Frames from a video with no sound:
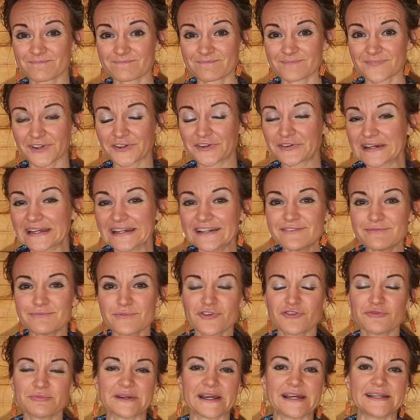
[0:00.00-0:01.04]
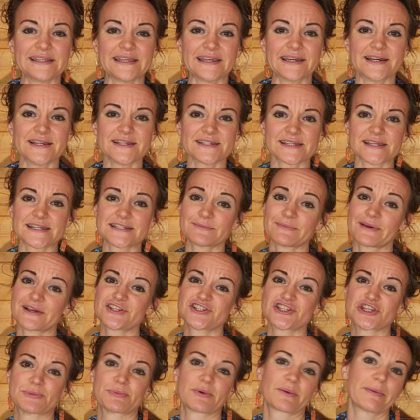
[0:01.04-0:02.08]
Creative movement ideas is my
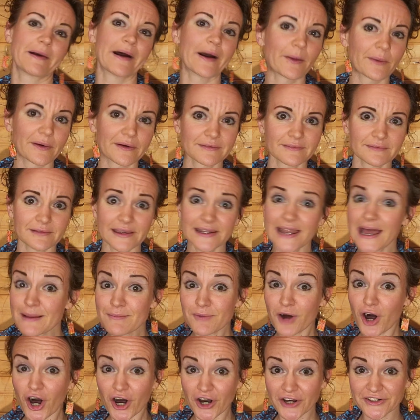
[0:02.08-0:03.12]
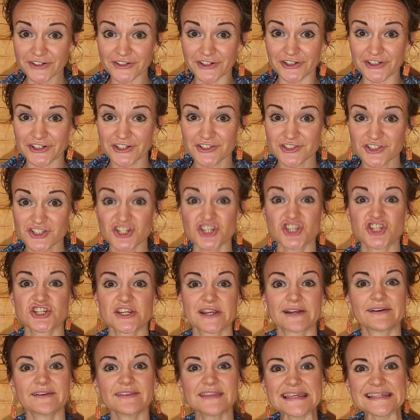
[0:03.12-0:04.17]
superpower, and I'm honored to
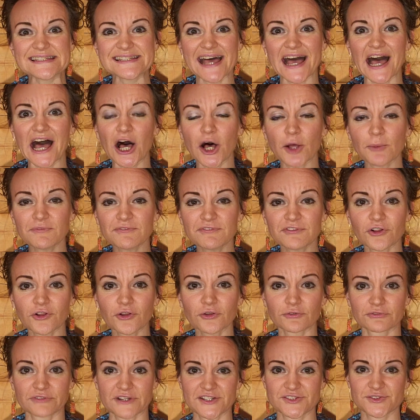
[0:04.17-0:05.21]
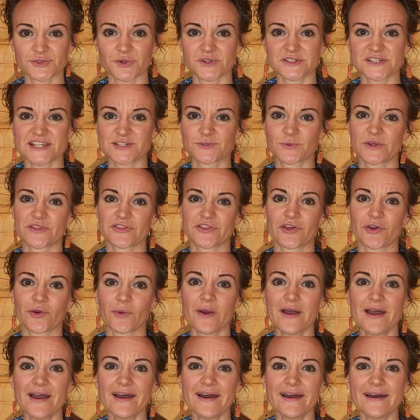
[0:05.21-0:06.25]
share these helpful resources with you
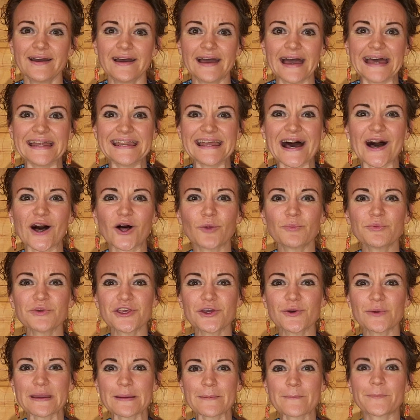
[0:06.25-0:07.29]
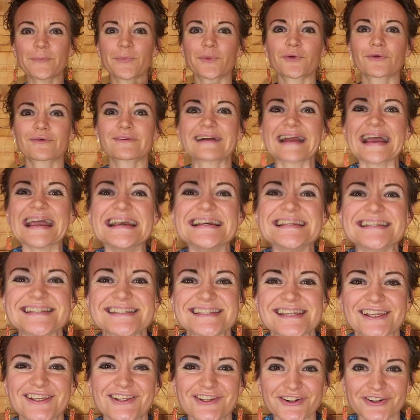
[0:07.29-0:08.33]
and help you embrace
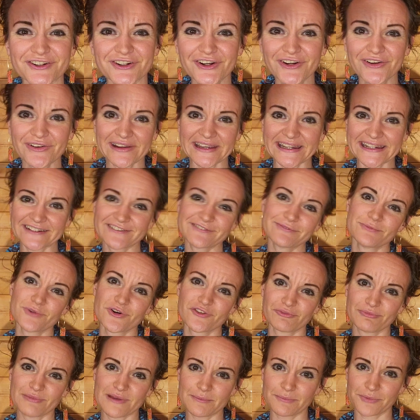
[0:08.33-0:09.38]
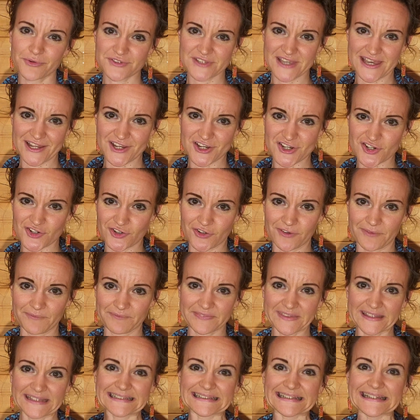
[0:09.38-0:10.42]
your creative movement potential.
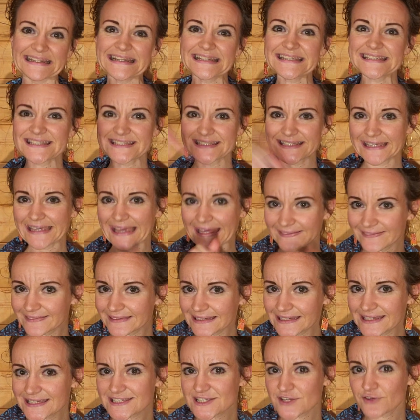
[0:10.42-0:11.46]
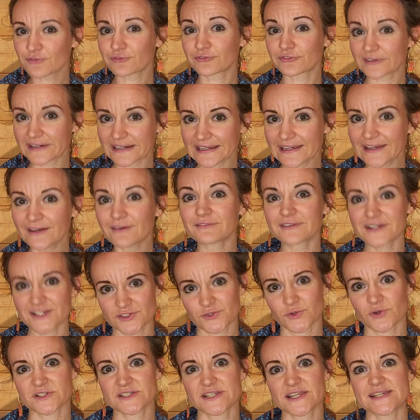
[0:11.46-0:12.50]
Links to get these free
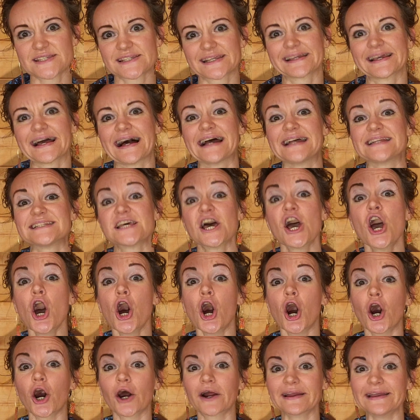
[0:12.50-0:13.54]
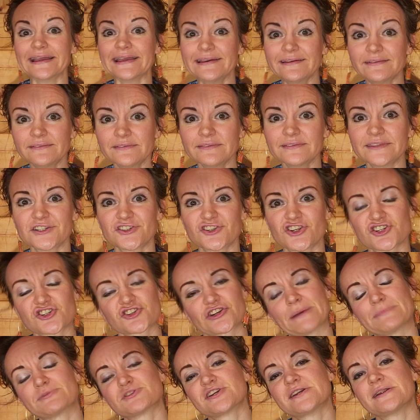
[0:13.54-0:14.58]
resources and guides are in the
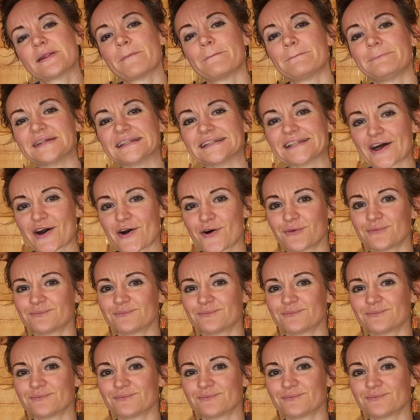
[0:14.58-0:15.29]
description below.